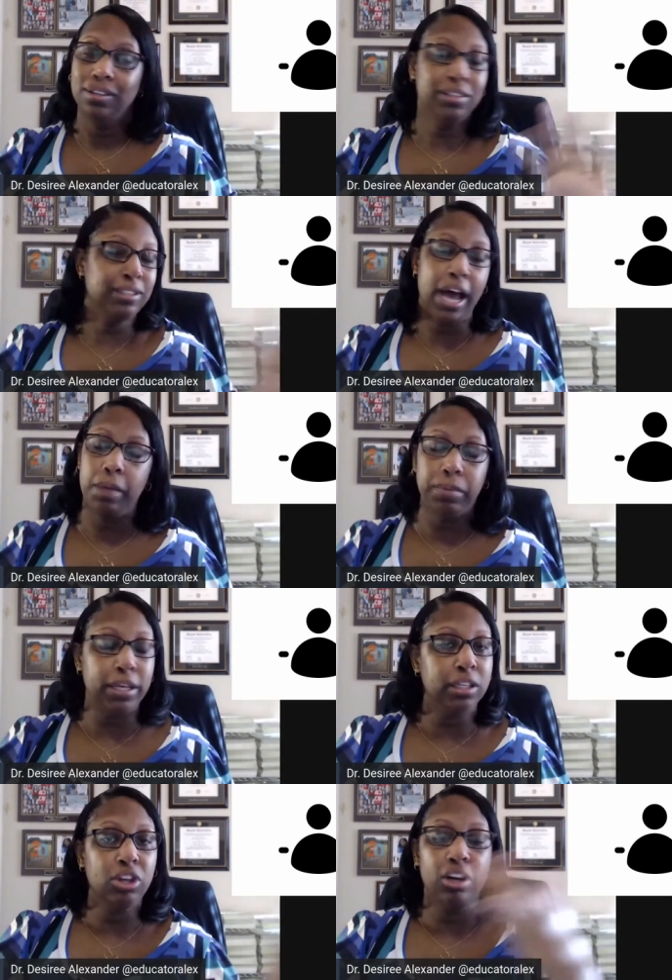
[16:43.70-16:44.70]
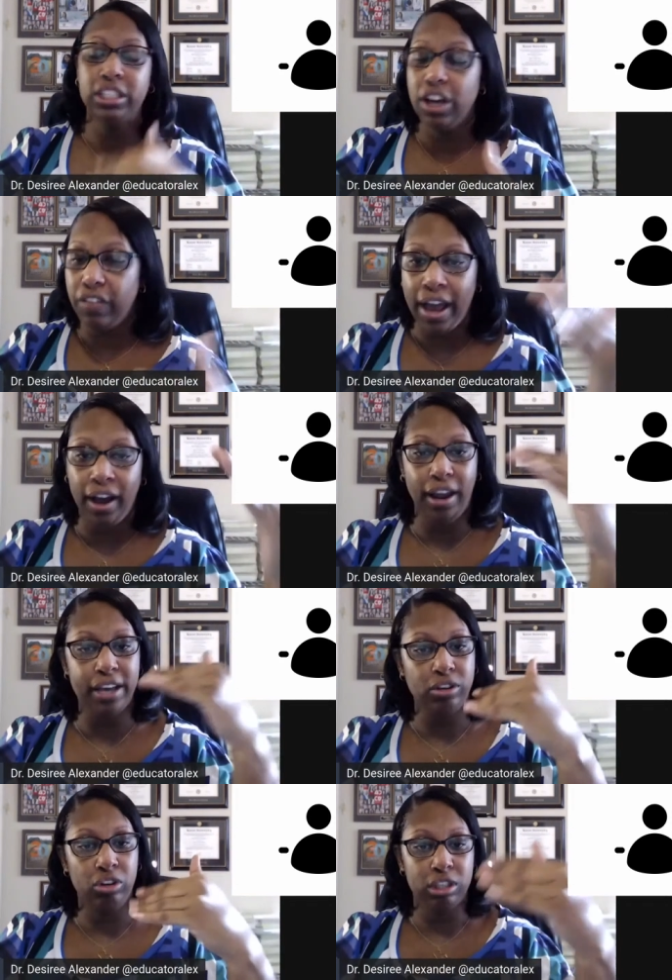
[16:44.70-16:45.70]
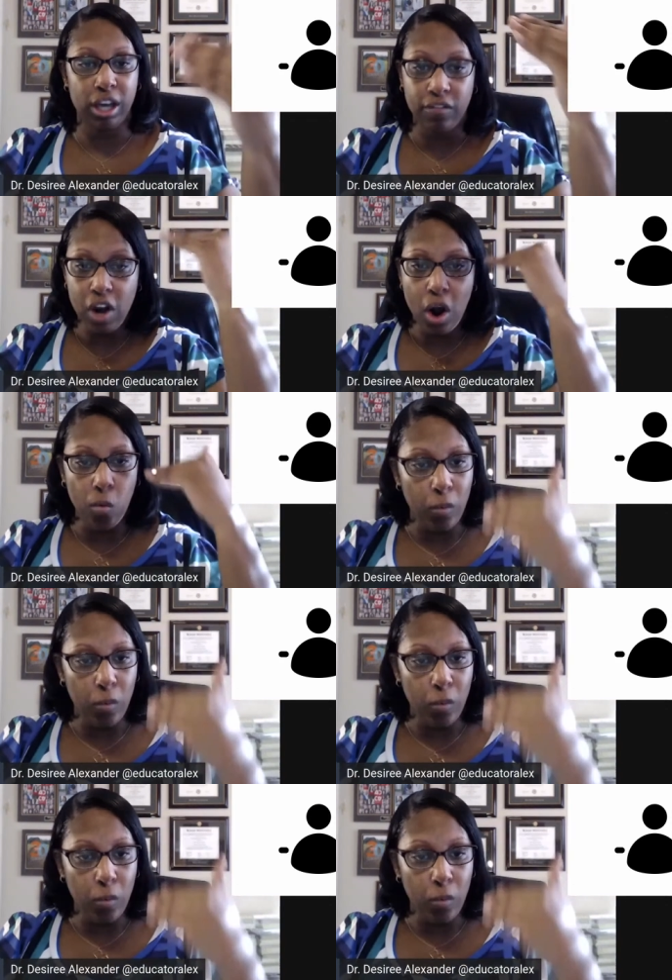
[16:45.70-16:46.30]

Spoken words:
Stop it. Start self-analyzing yourself.